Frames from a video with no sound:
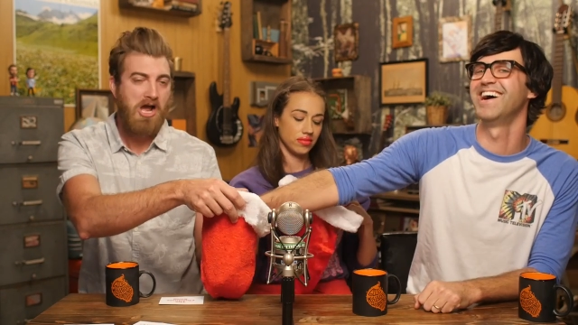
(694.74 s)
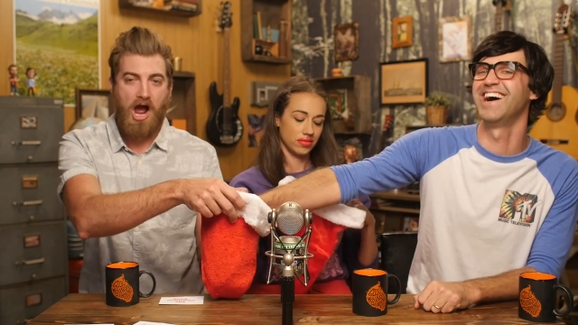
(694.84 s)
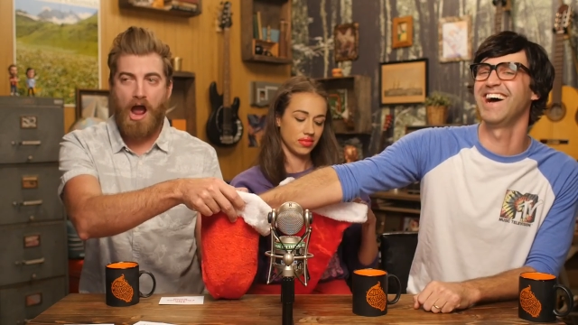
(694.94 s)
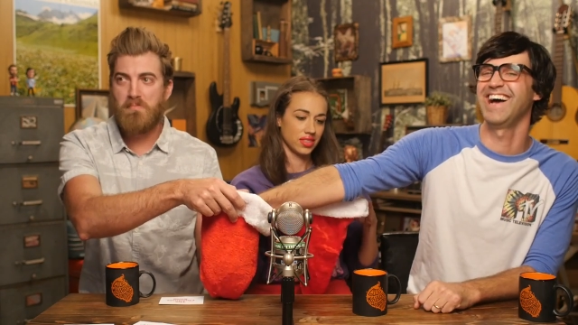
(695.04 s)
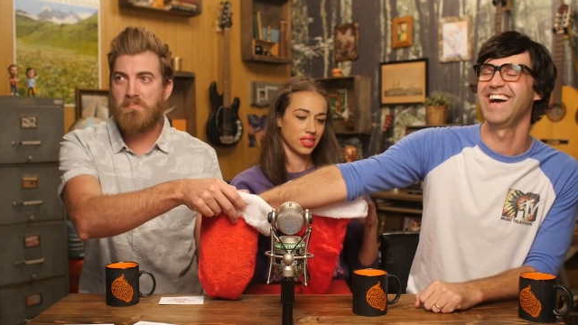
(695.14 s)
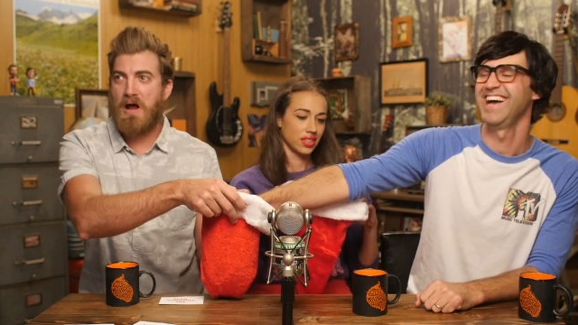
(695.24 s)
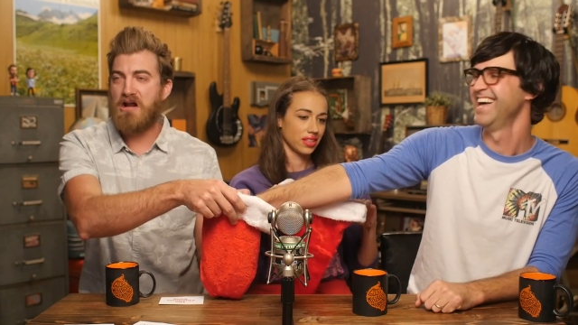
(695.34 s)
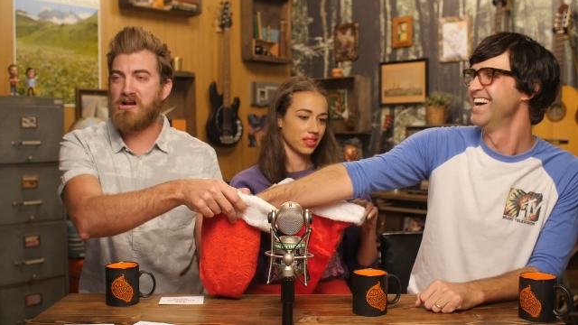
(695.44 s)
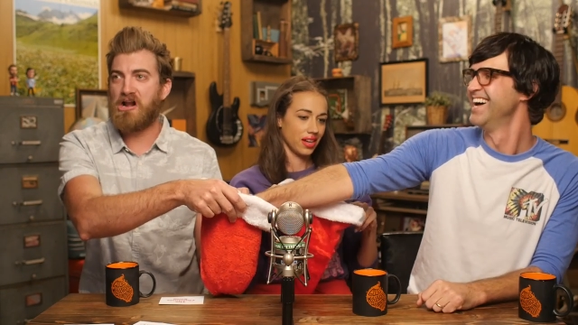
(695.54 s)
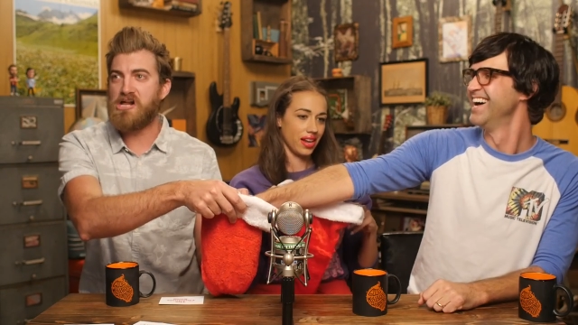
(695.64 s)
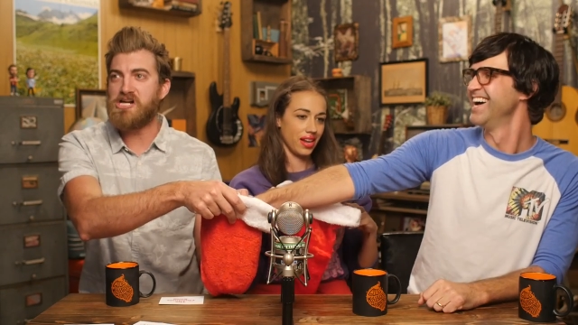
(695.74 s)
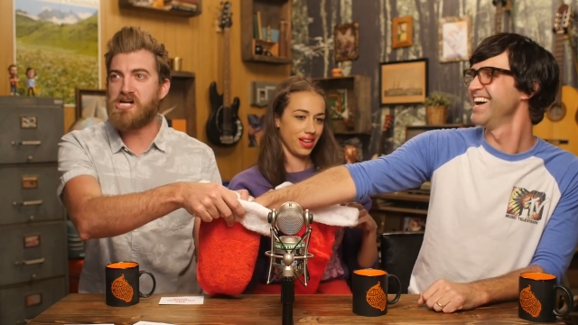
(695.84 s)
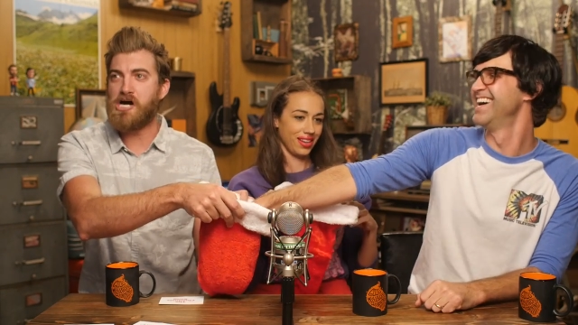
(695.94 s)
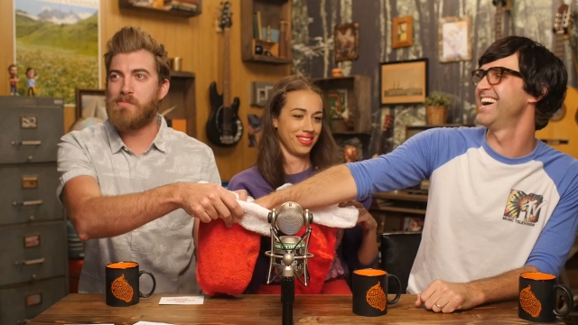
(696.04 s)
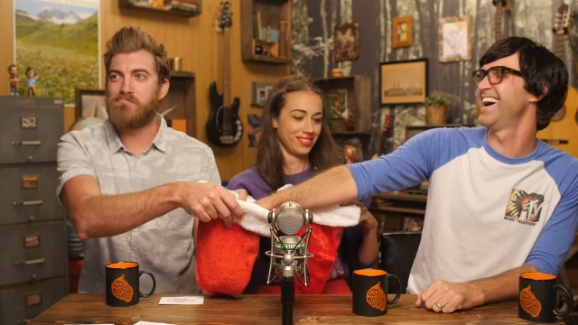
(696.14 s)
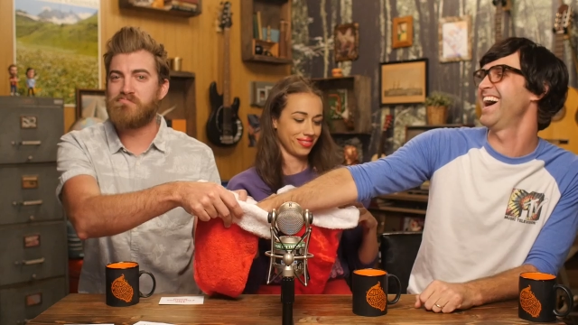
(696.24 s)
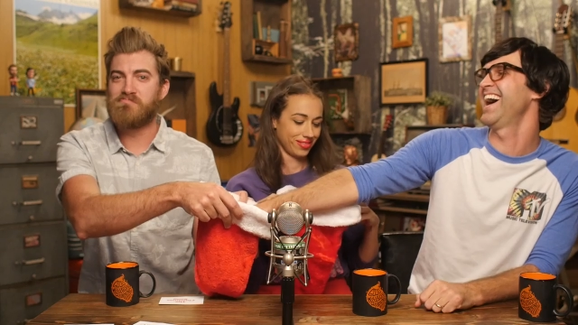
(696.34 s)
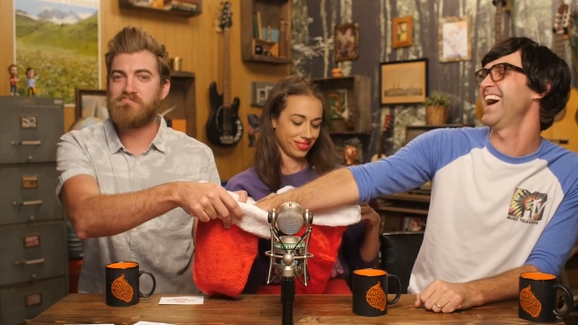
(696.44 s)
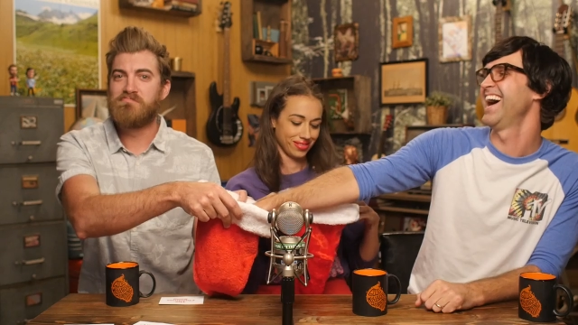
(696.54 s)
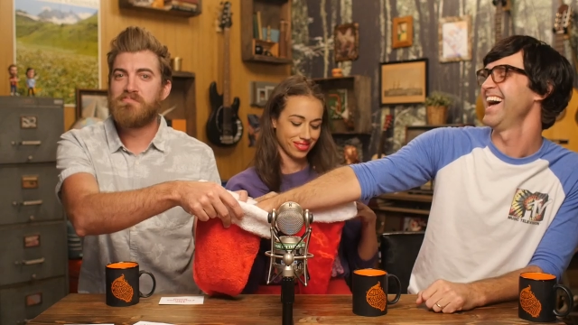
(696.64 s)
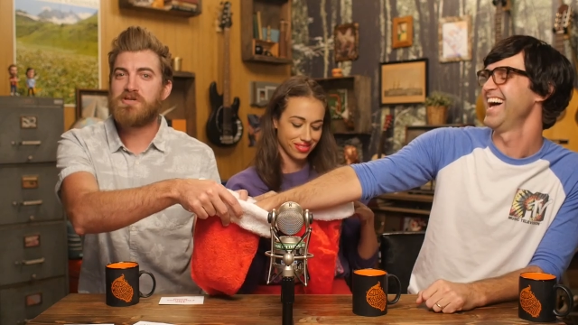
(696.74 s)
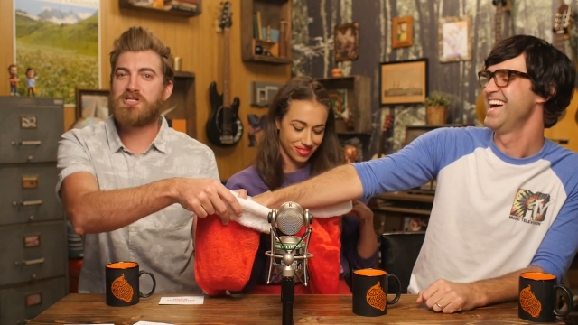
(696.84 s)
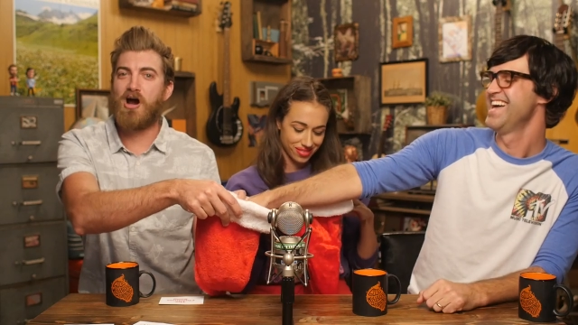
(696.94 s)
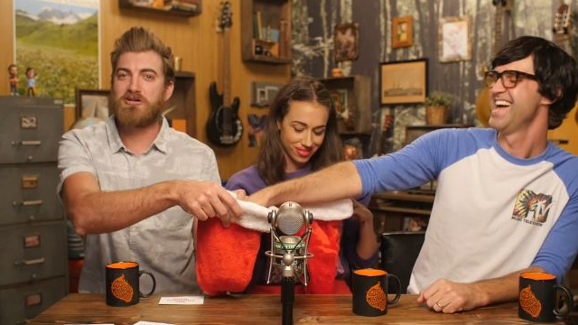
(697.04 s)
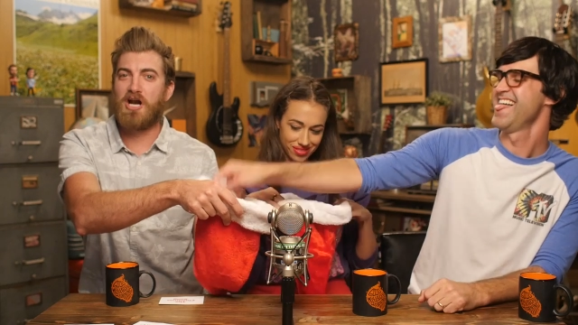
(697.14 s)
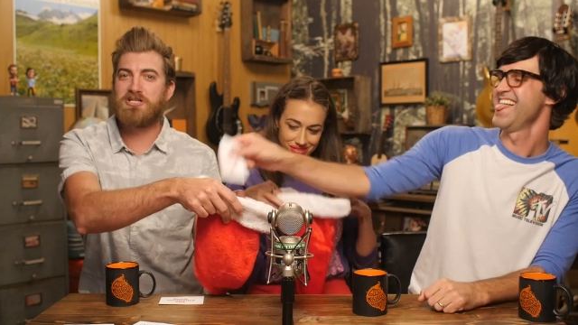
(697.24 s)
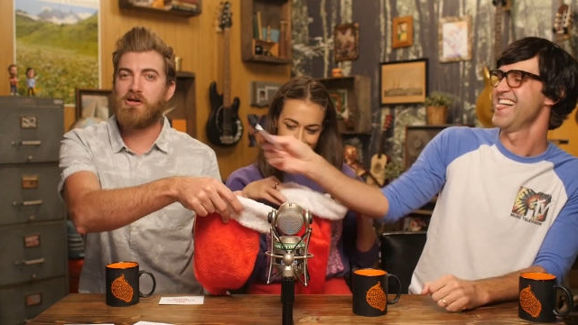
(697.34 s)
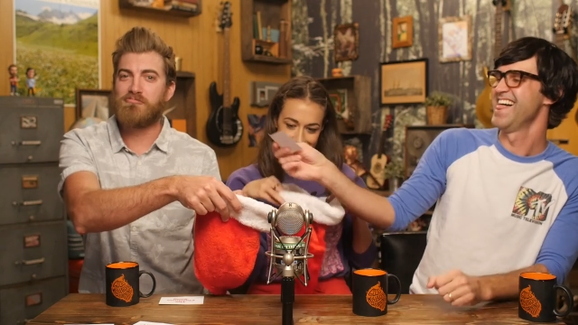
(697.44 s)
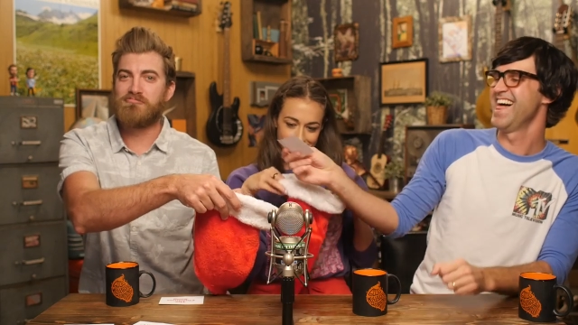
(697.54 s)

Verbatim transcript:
Speaker 1: I'm batting clean up. Star Trek joke.